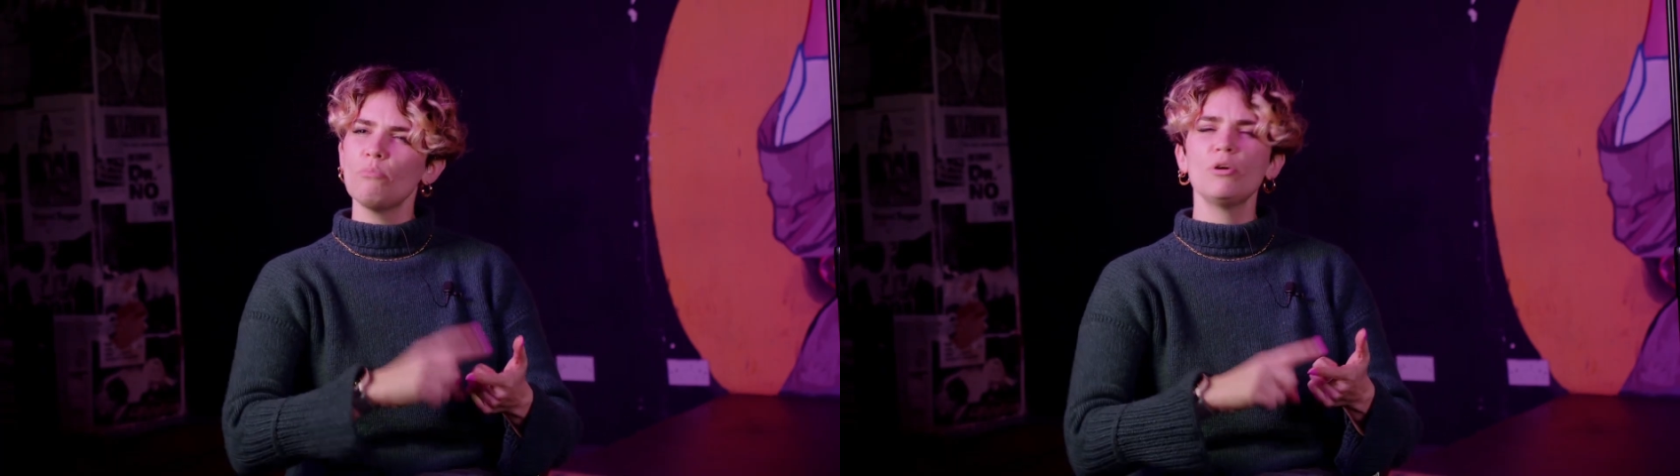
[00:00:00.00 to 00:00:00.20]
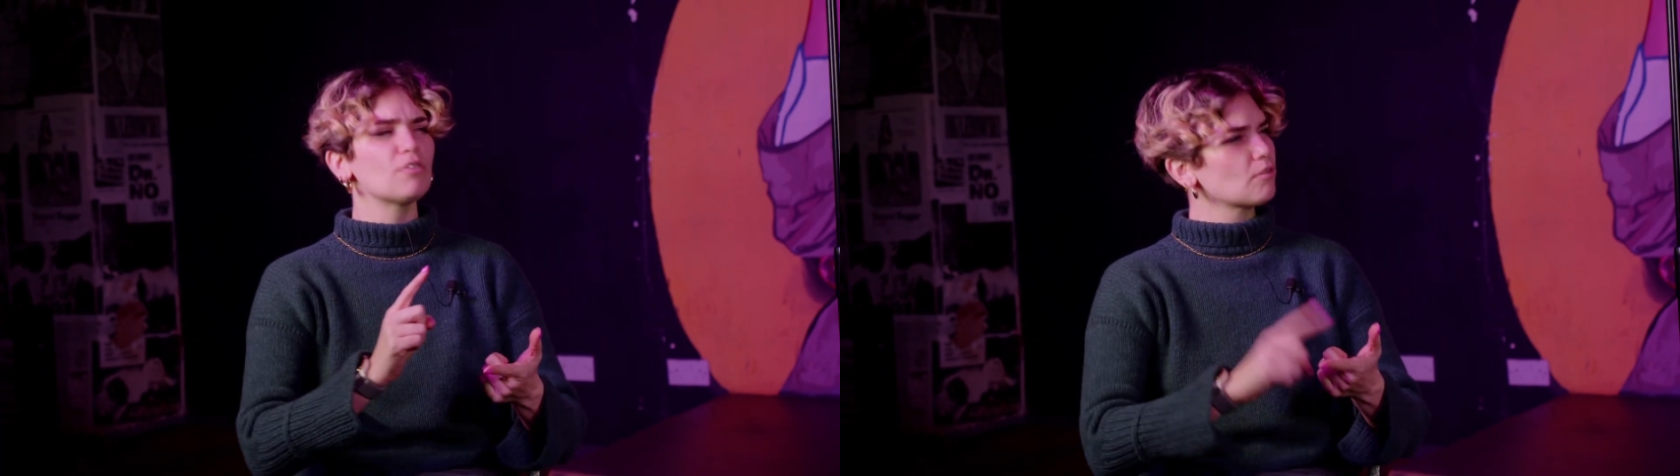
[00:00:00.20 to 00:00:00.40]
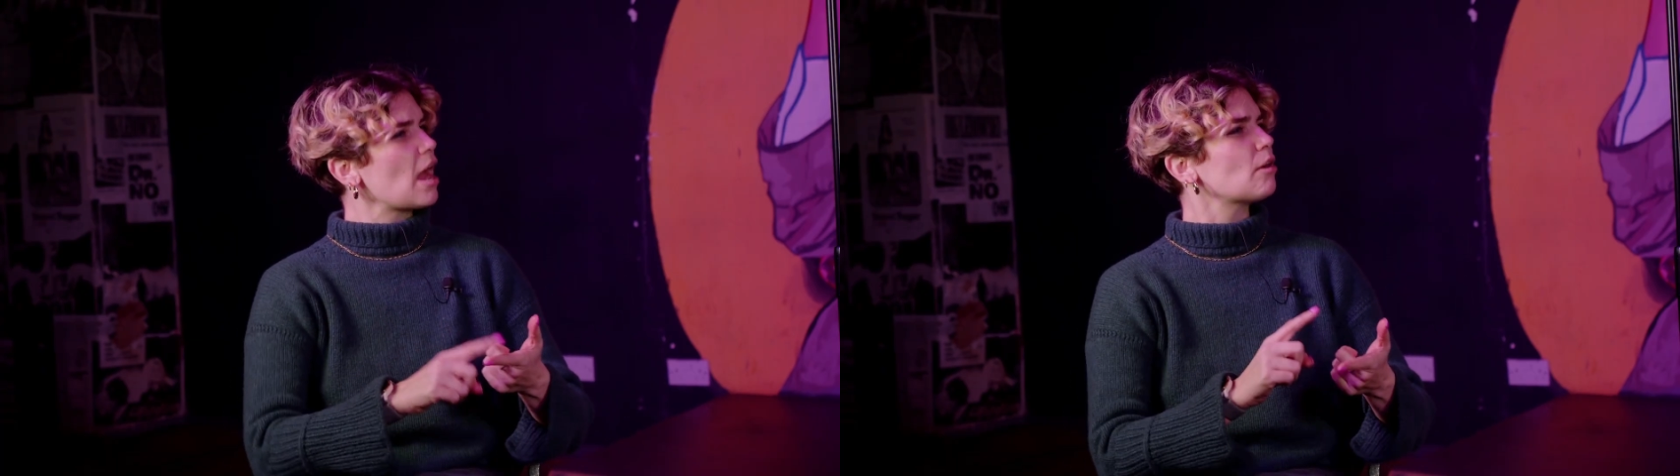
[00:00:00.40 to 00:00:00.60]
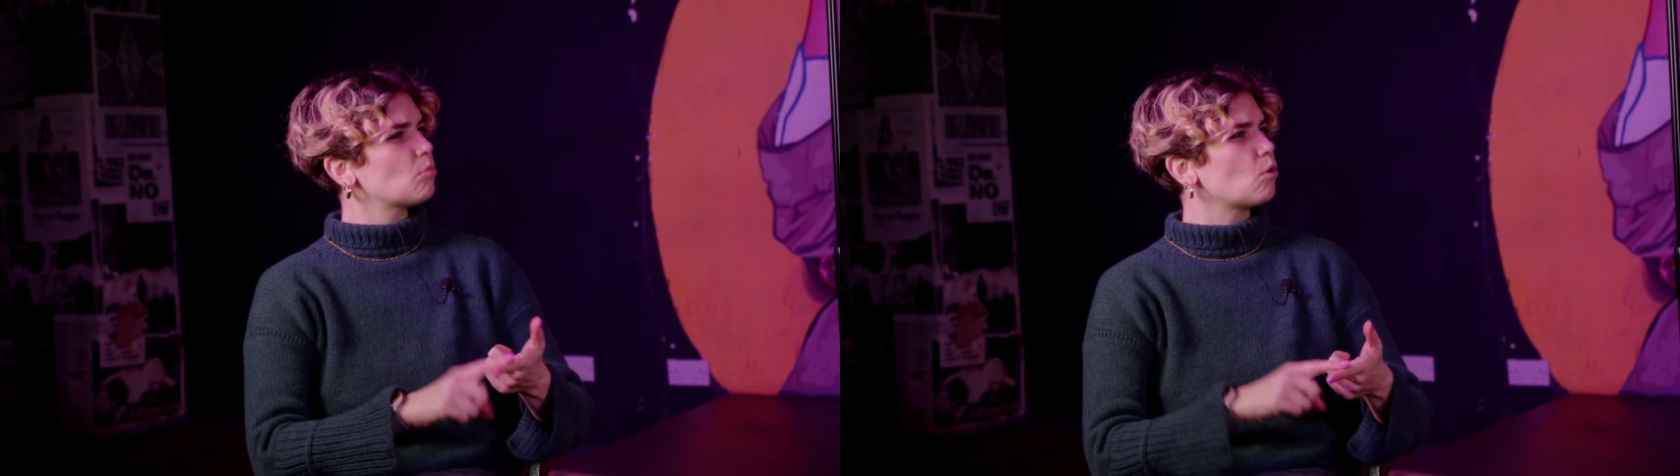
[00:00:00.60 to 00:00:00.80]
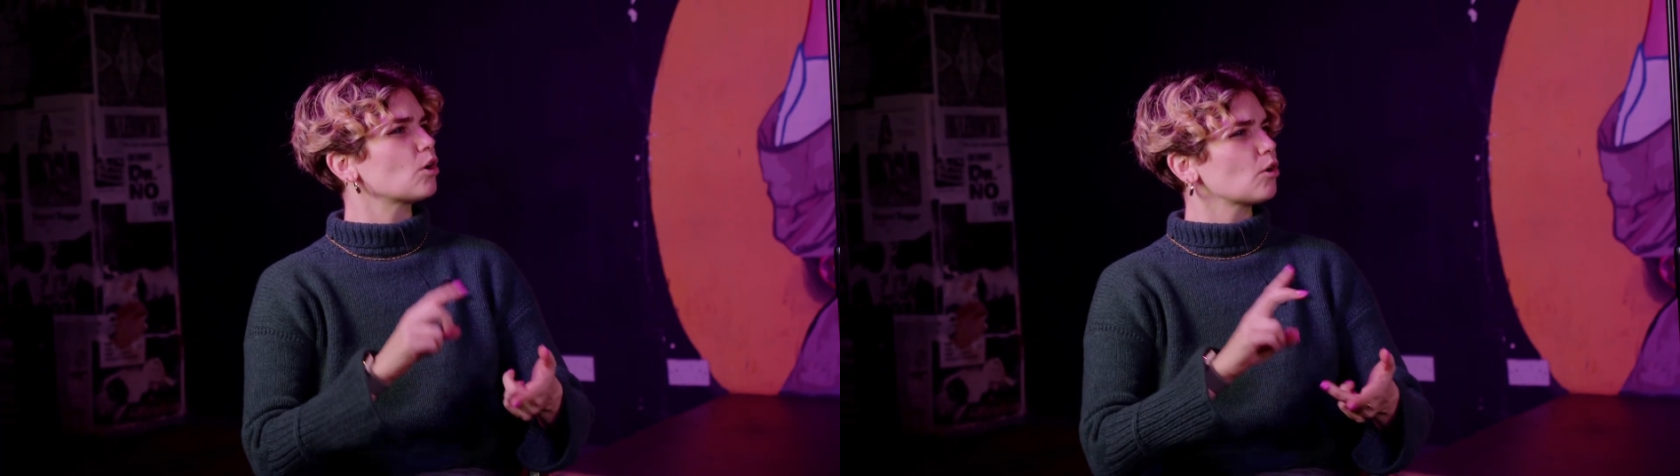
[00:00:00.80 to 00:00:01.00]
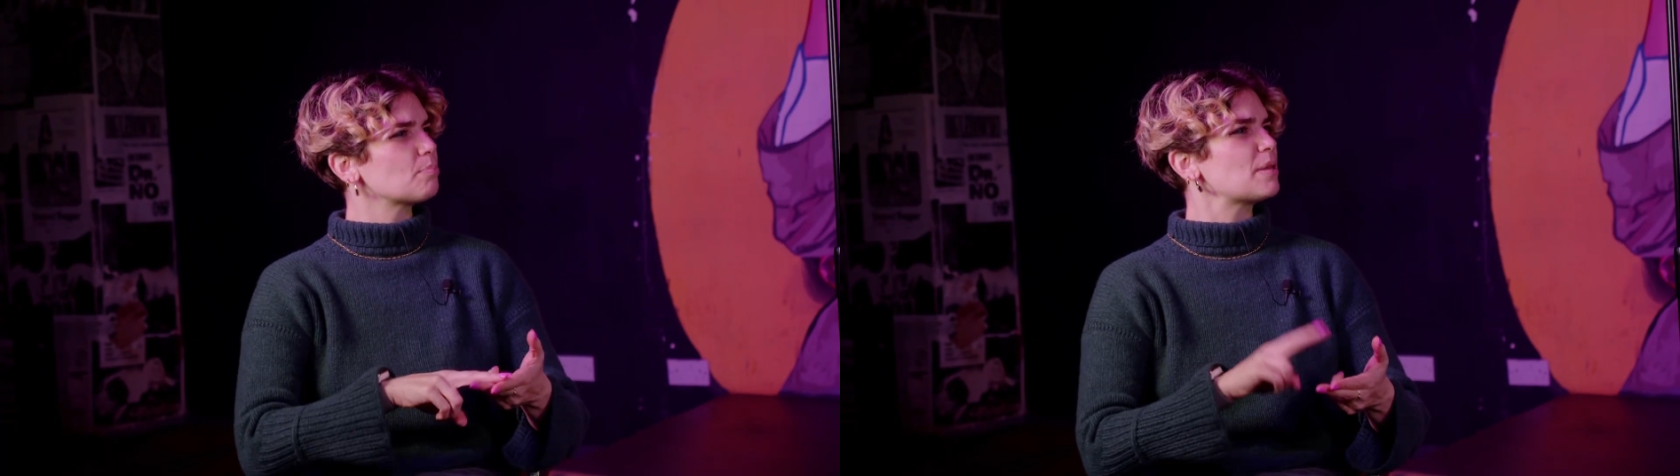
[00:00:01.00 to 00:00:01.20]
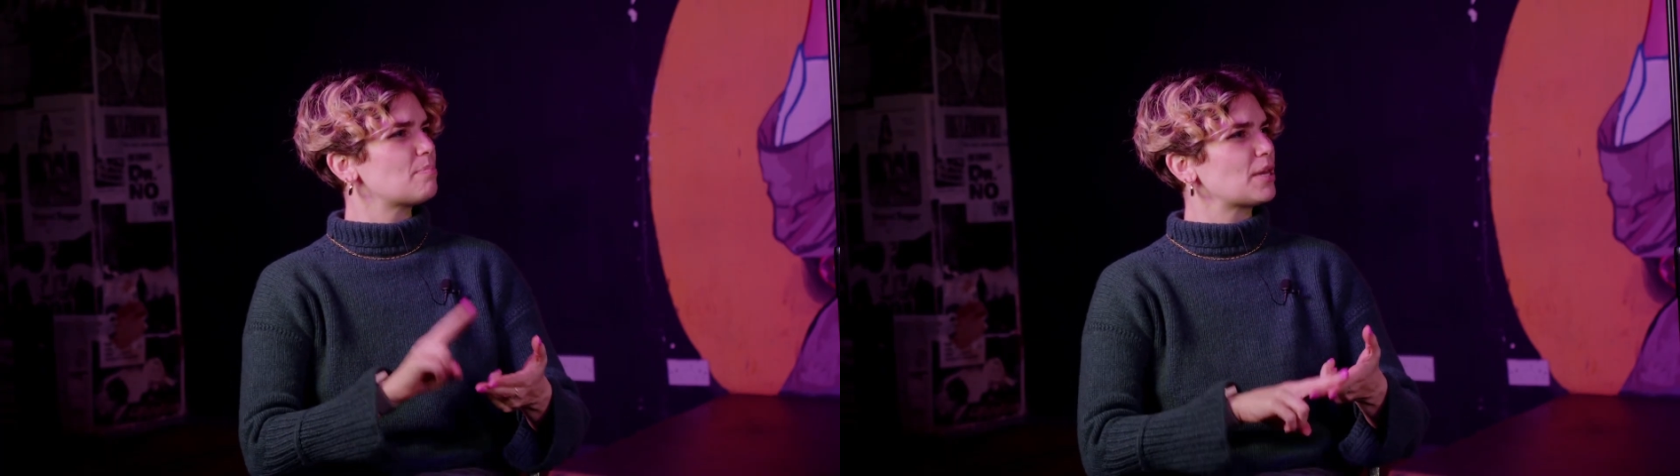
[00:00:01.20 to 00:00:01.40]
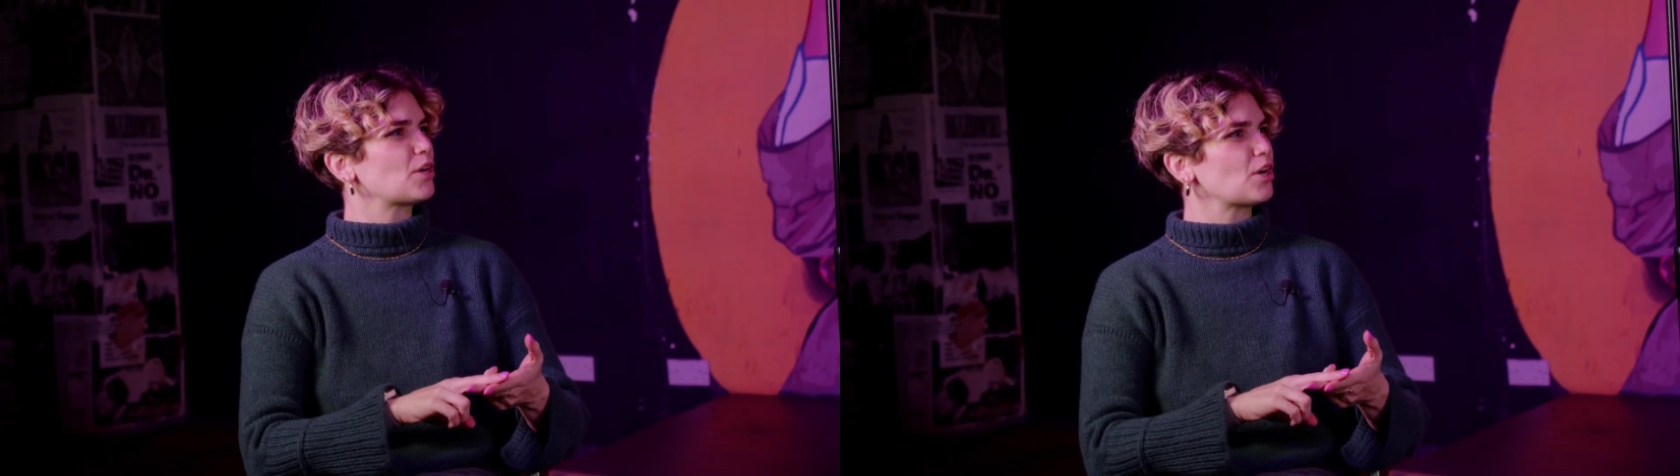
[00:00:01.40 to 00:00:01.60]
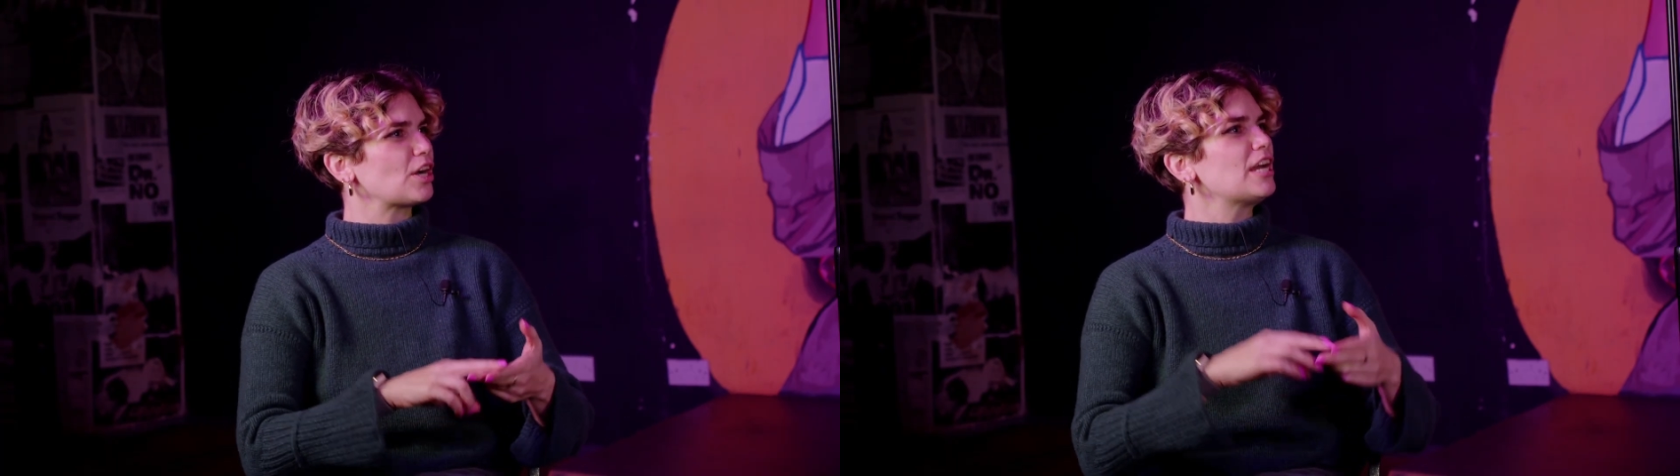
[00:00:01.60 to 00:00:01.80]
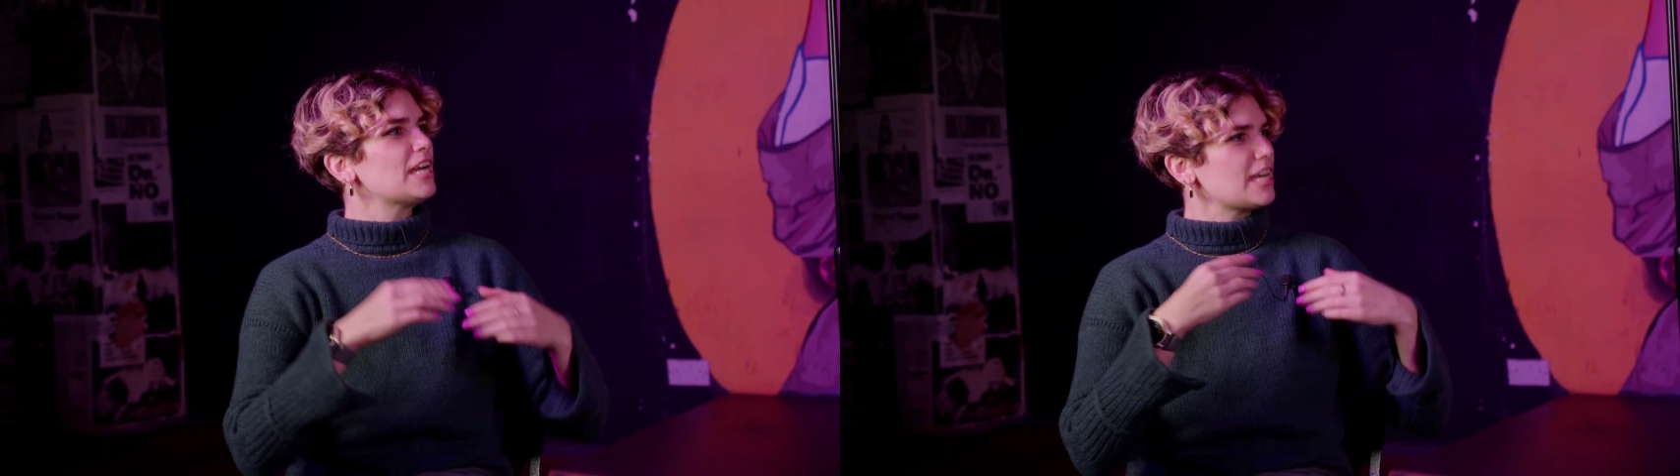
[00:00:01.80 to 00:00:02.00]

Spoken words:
move around more or be bigger.